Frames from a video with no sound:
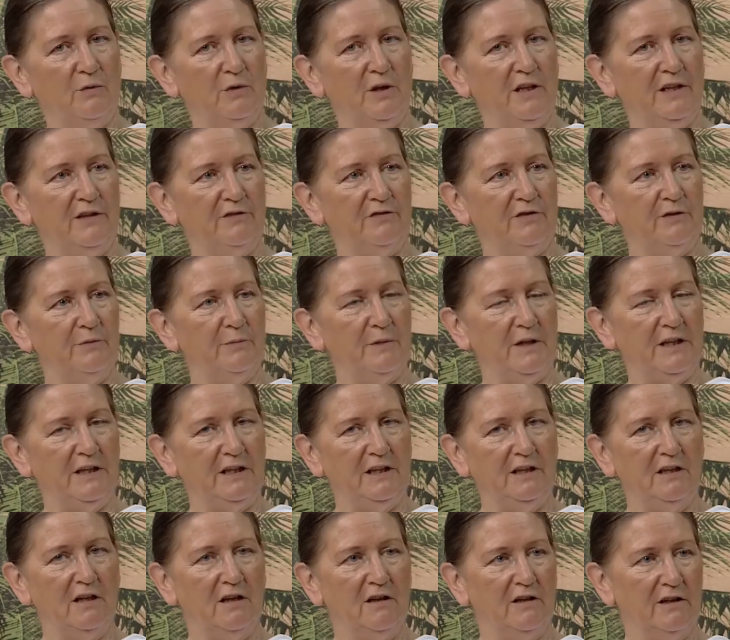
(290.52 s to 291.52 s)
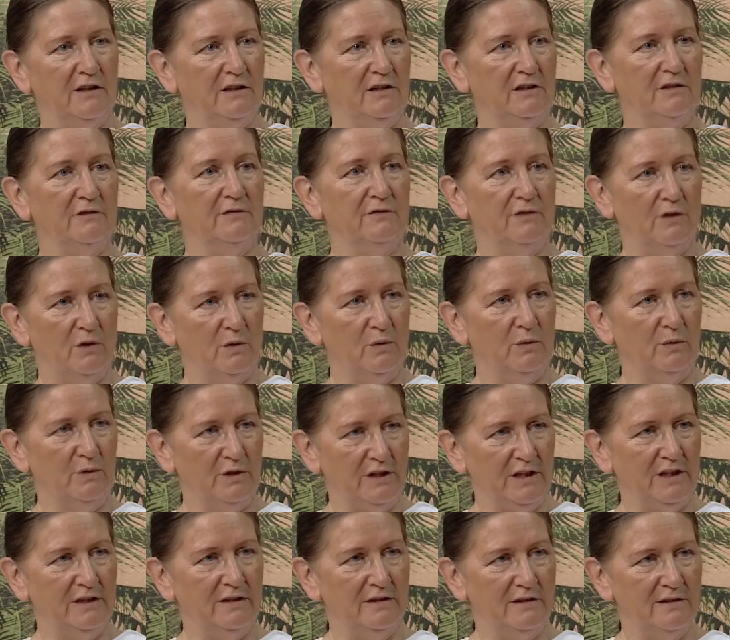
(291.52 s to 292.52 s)
away from any kind of
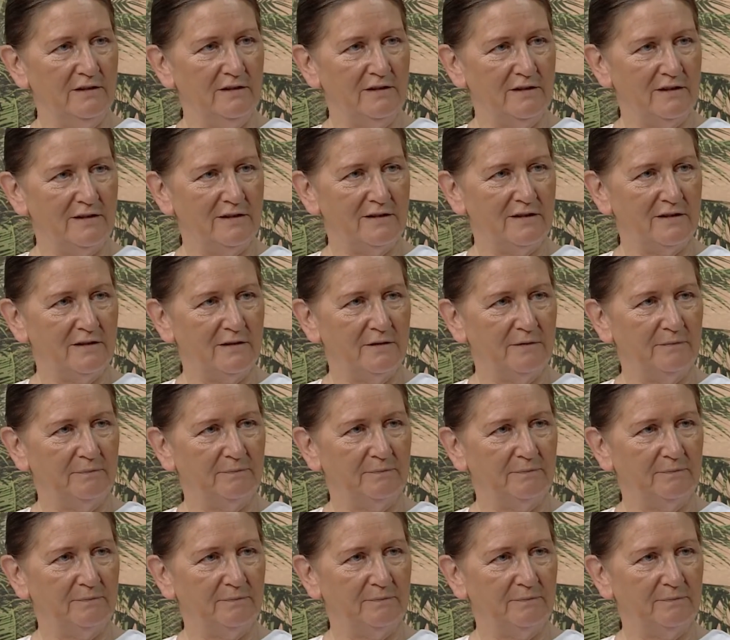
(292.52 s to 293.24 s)
audience.